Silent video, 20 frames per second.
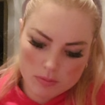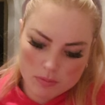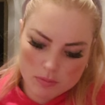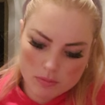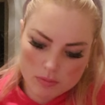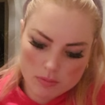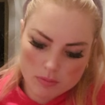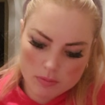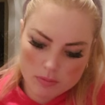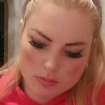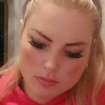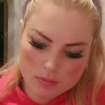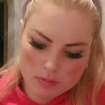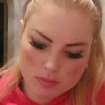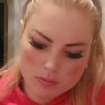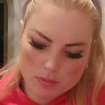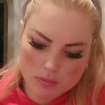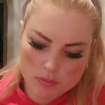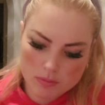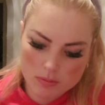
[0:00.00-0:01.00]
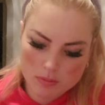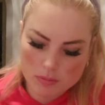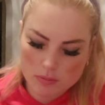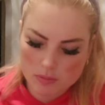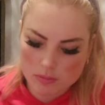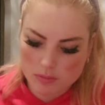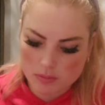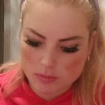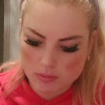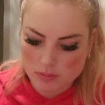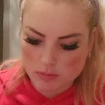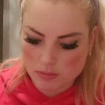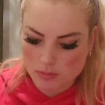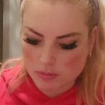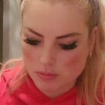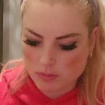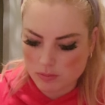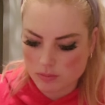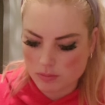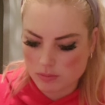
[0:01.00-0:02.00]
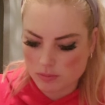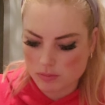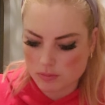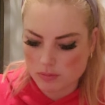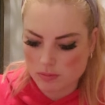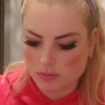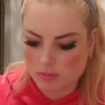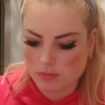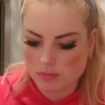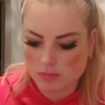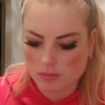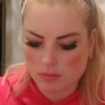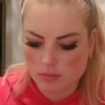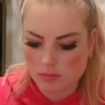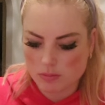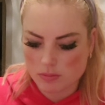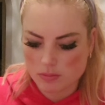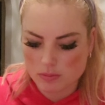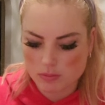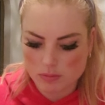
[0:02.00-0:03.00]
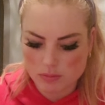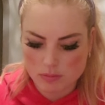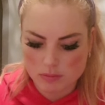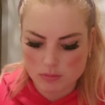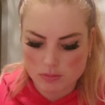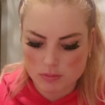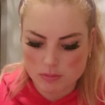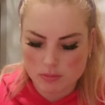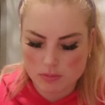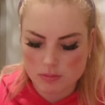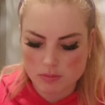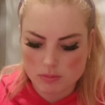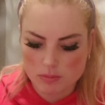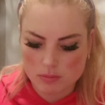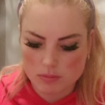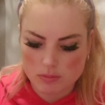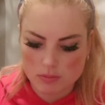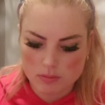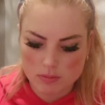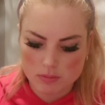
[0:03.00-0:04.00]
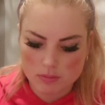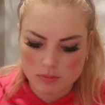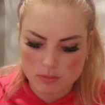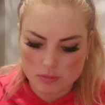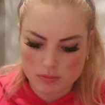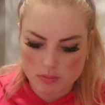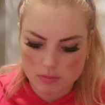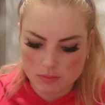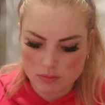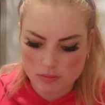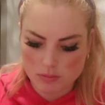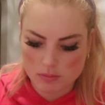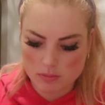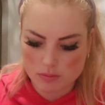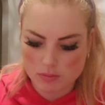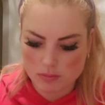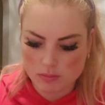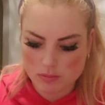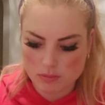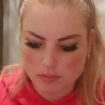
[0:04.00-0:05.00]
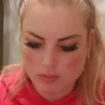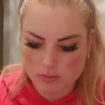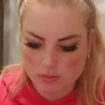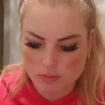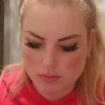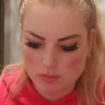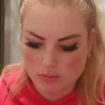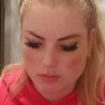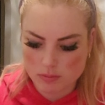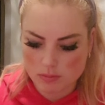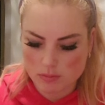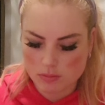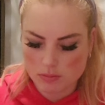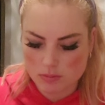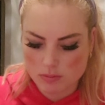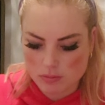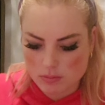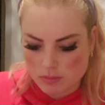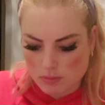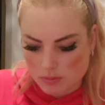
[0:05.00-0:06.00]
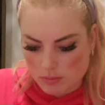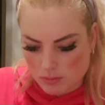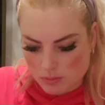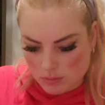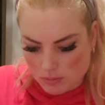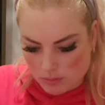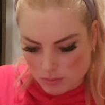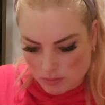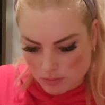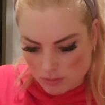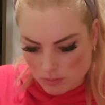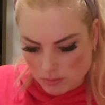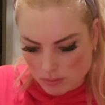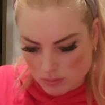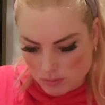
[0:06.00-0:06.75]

Nothing is said.